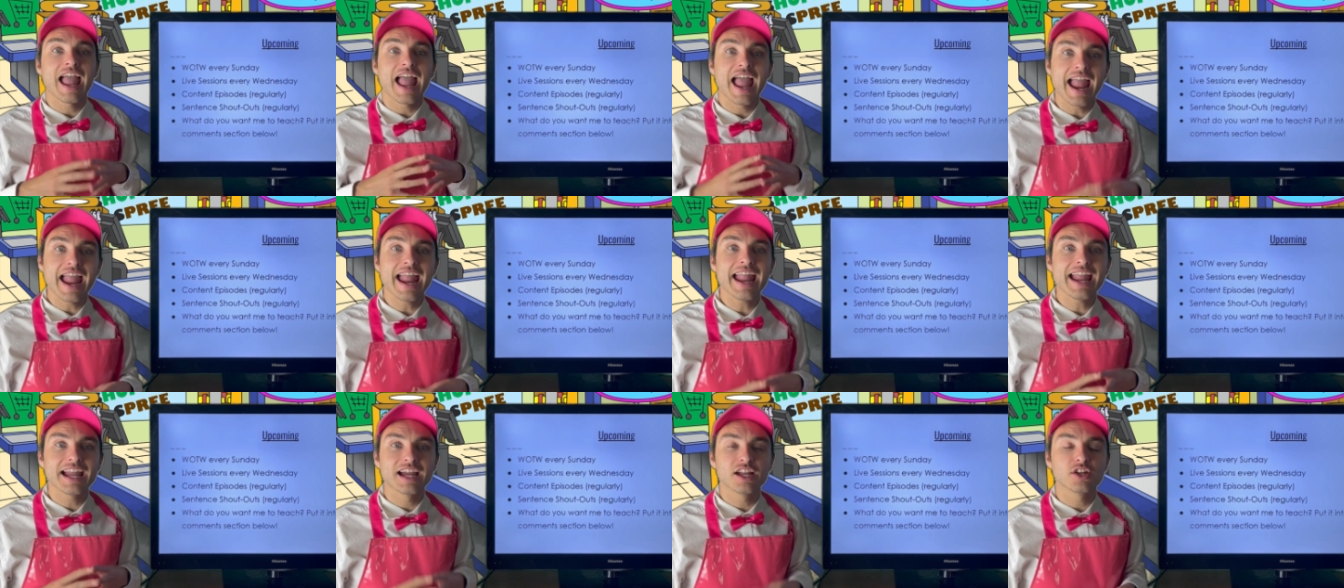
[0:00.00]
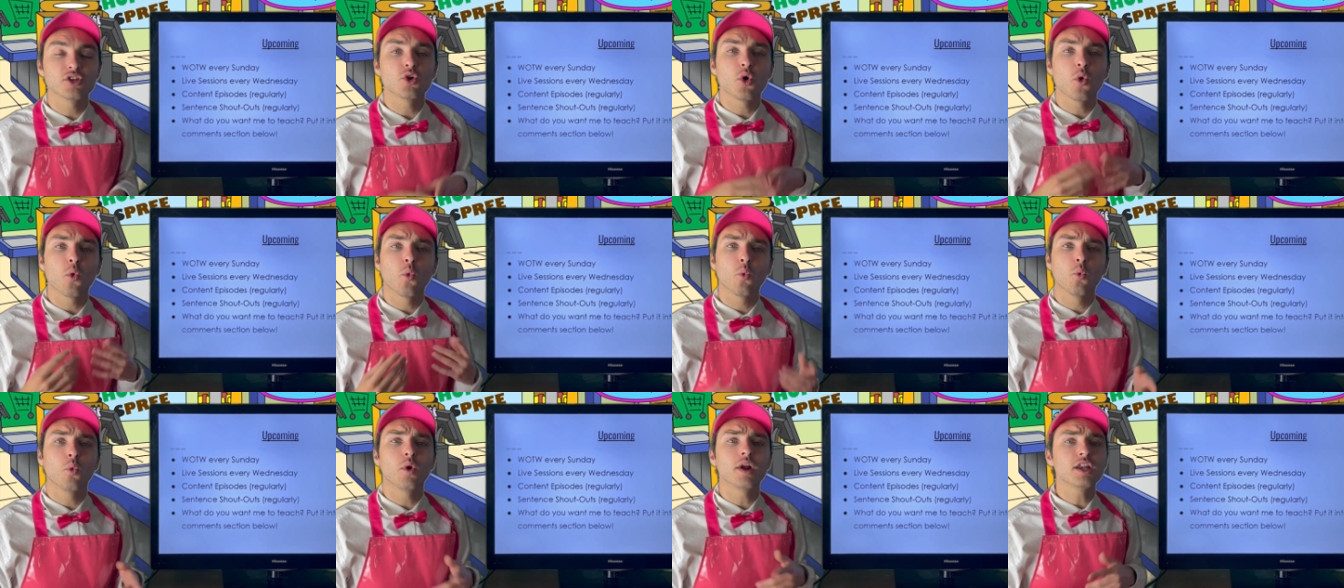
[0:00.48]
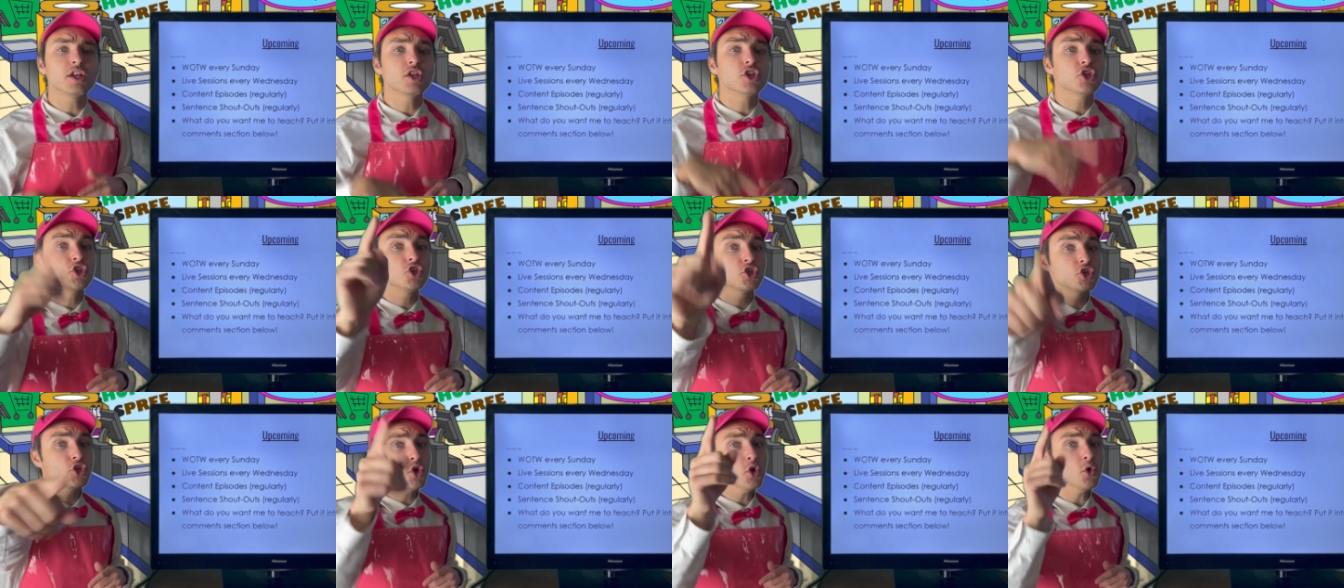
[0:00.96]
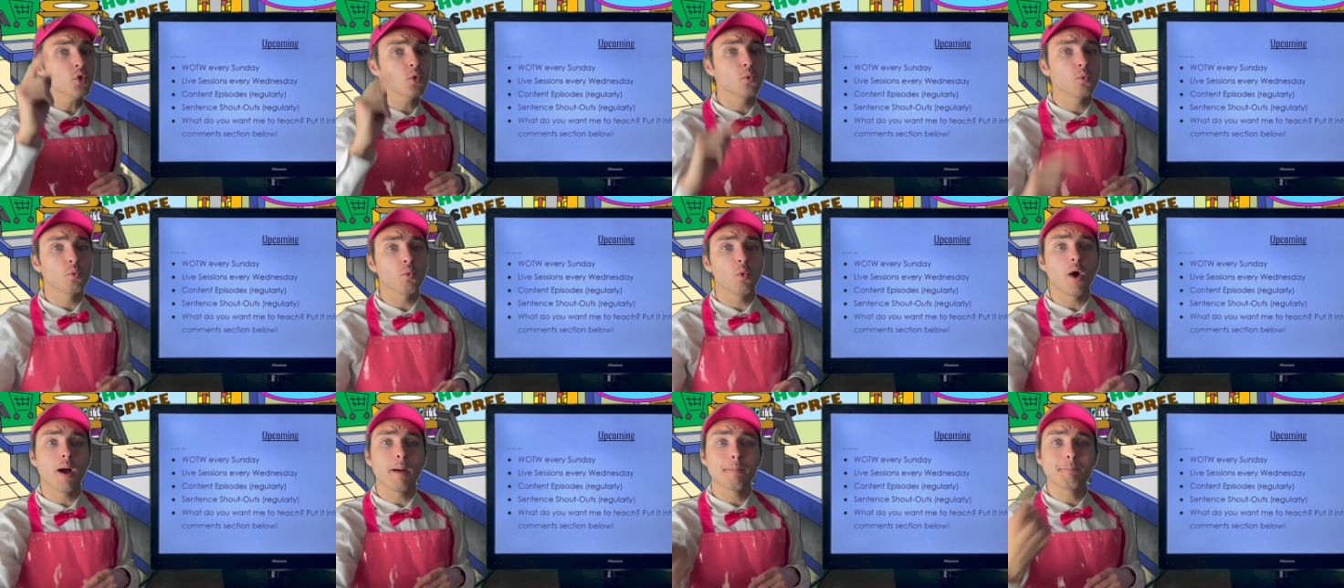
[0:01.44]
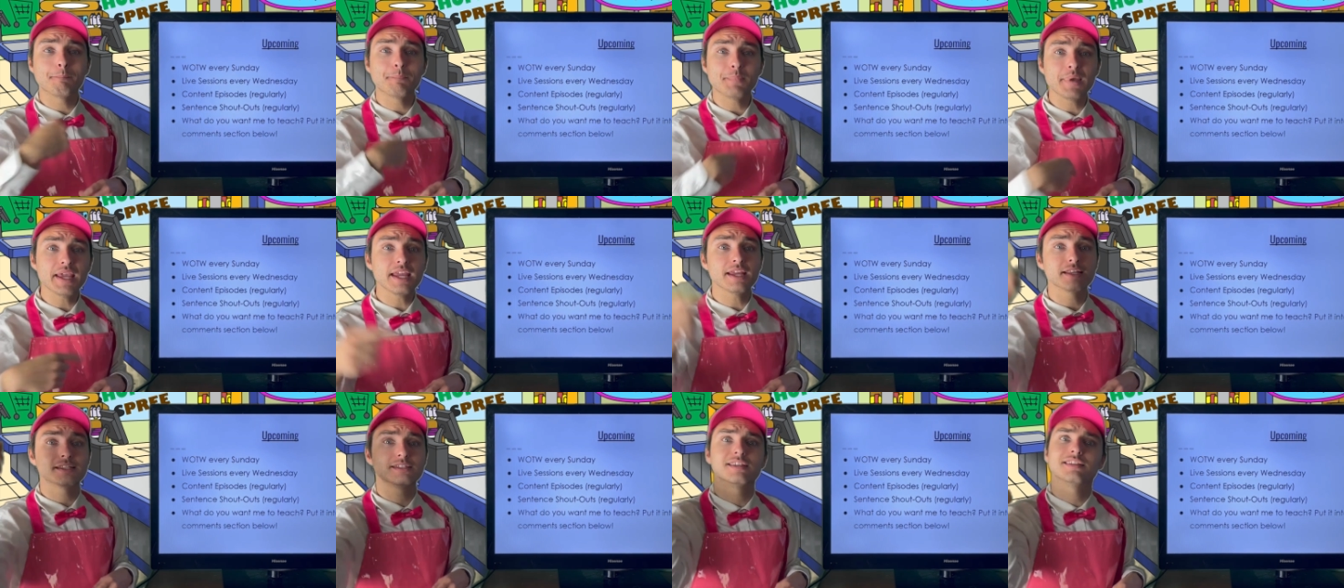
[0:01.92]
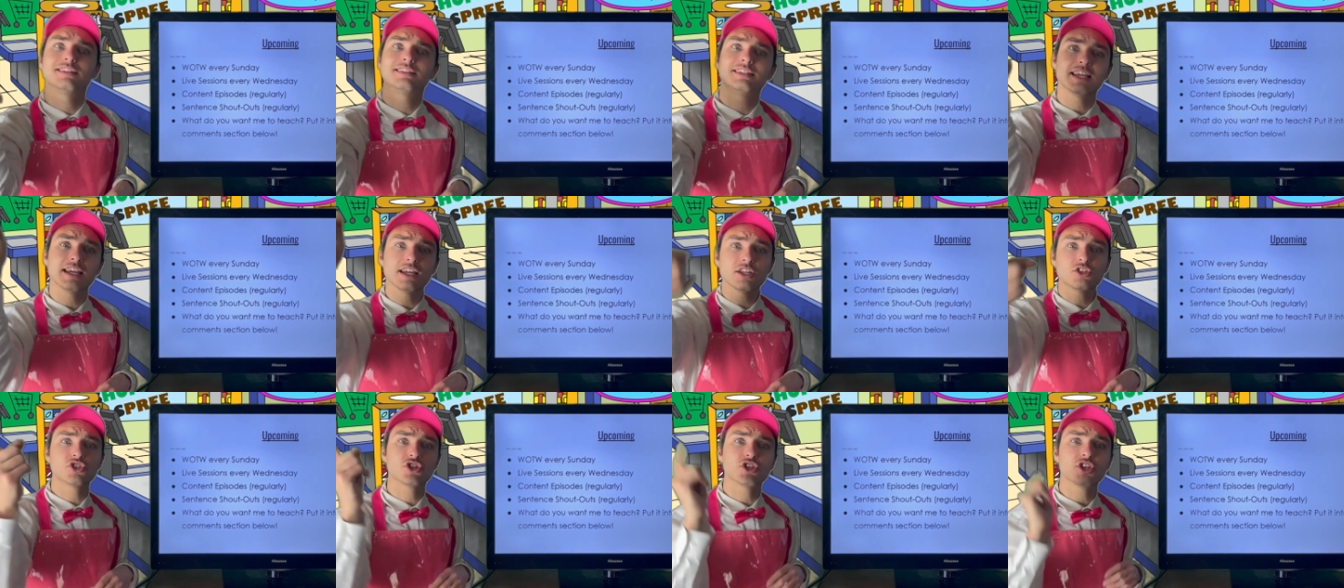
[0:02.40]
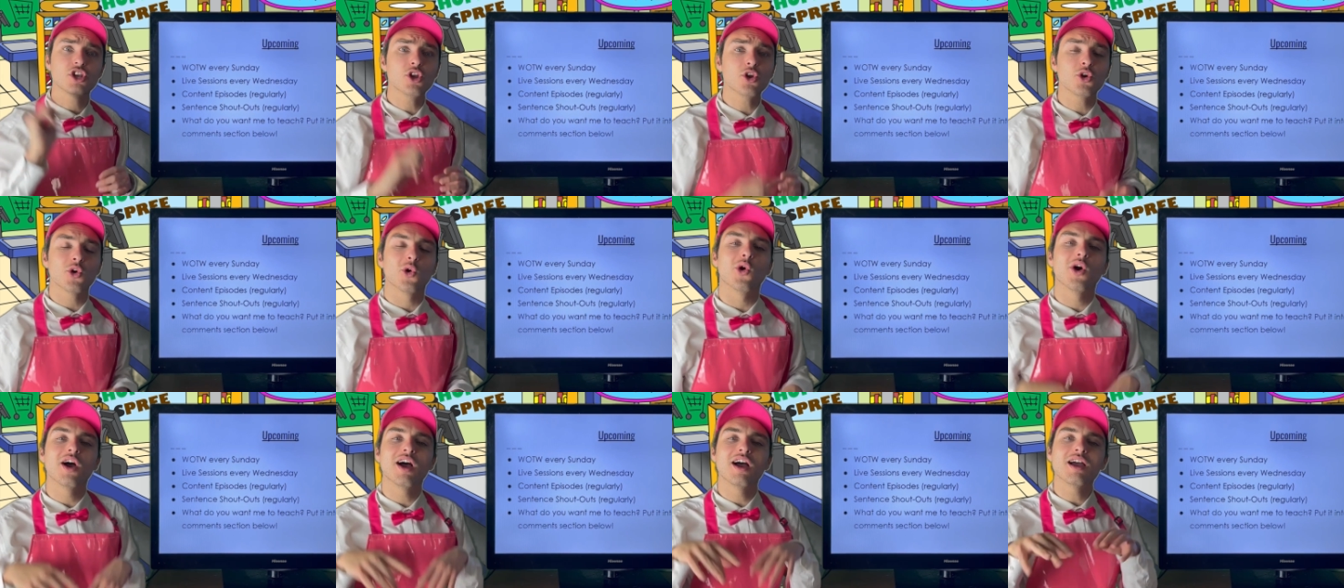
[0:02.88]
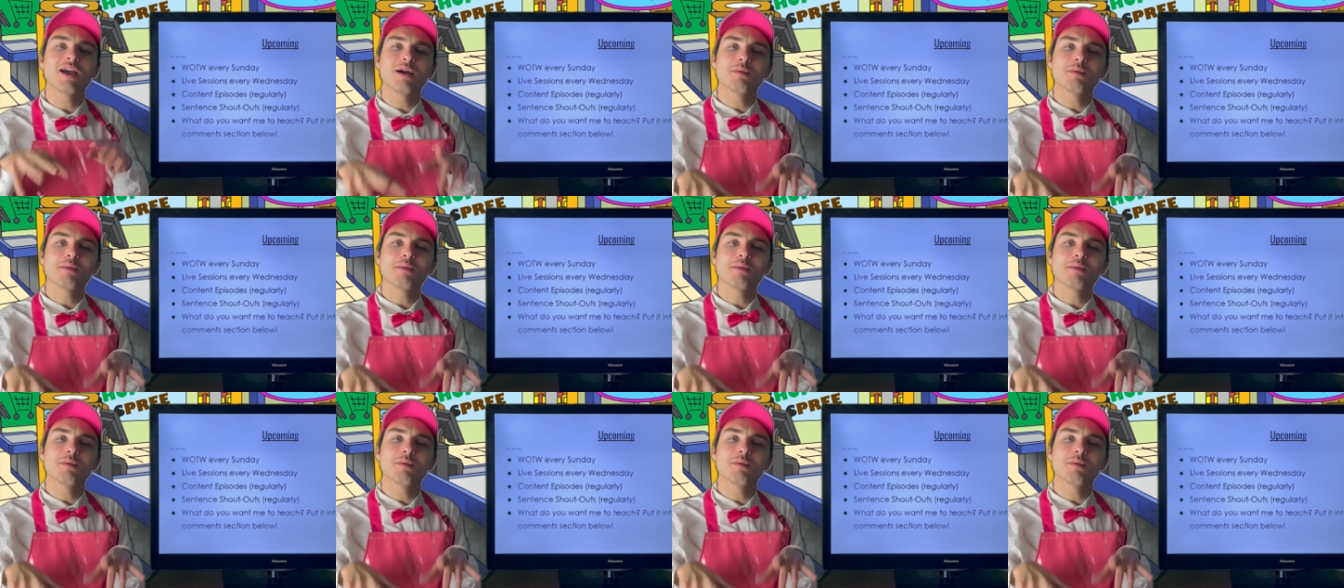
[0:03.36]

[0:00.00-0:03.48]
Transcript: And what do you want me to teach you?